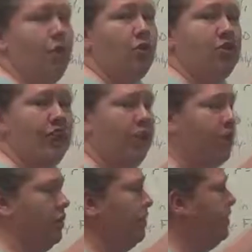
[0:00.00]
per
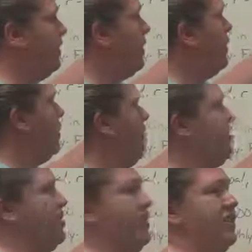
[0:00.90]
year,
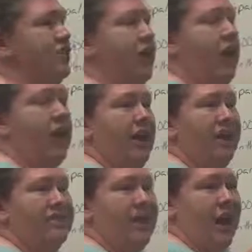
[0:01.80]
which is
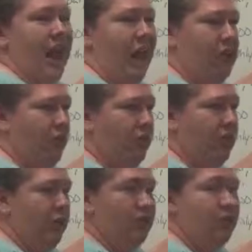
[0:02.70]
it
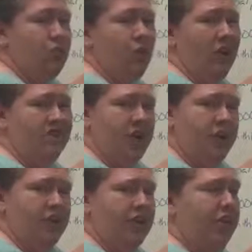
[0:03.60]
annually, which is 1
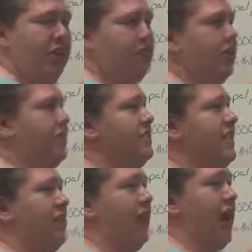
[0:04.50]
time a year? Is
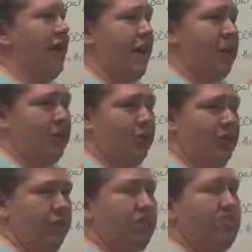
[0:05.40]
it
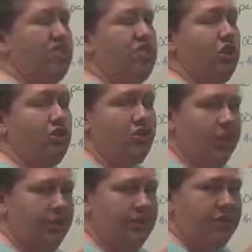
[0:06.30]
biannually, which is 2
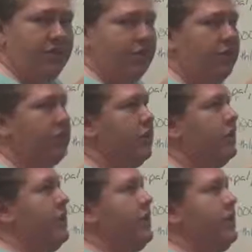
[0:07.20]
times a year?
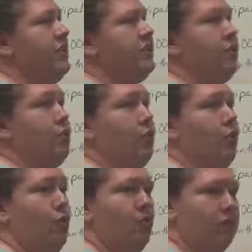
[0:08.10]
Is it
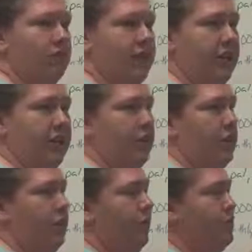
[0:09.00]
quarterly,
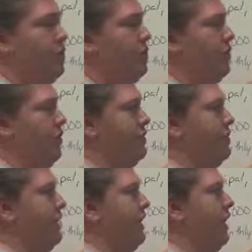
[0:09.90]
which is going
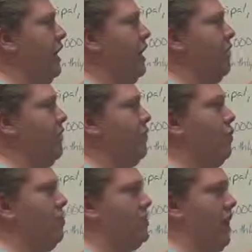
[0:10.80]
to be
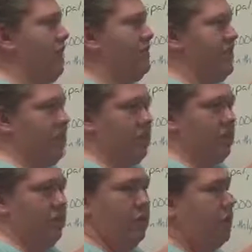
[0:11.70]
4 times a
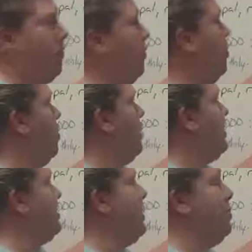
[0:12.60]
year, or
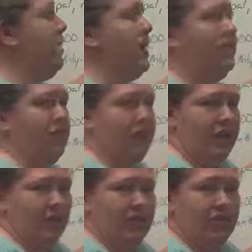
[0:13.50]
is it
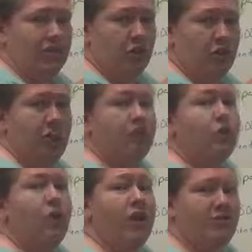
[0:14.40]
monthly, which is going to be
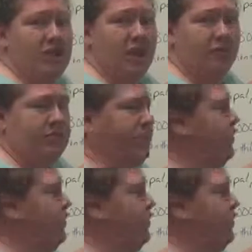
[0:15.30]
12 times a